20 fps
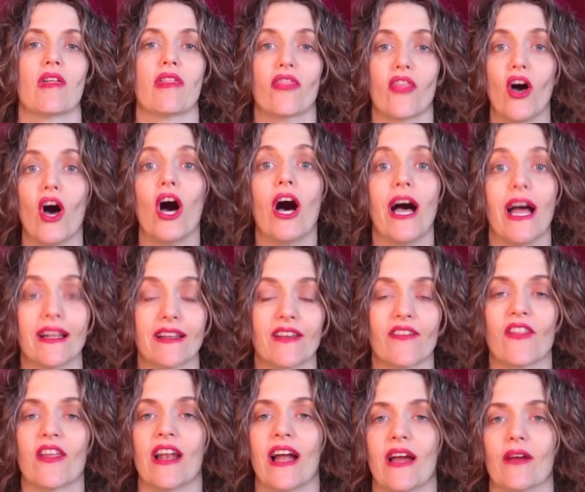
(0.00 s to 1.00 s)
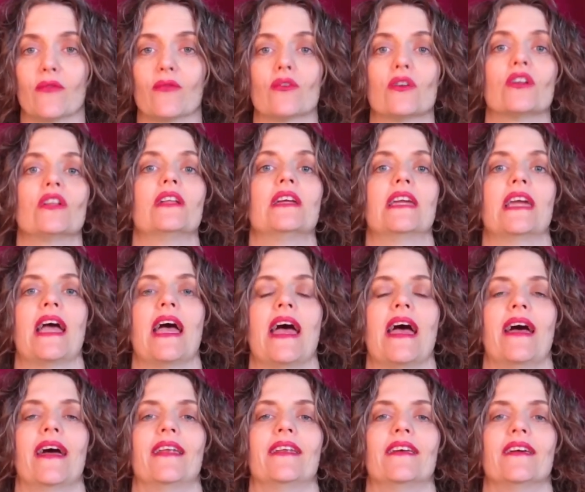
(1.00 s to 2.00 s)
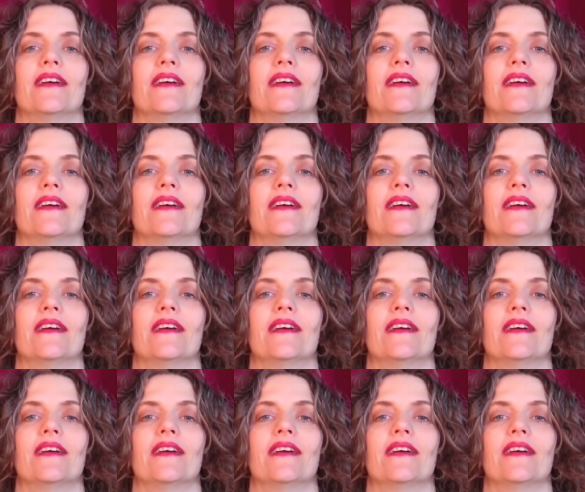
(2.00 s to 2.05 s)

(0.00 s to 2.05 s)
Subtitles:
thought that I really had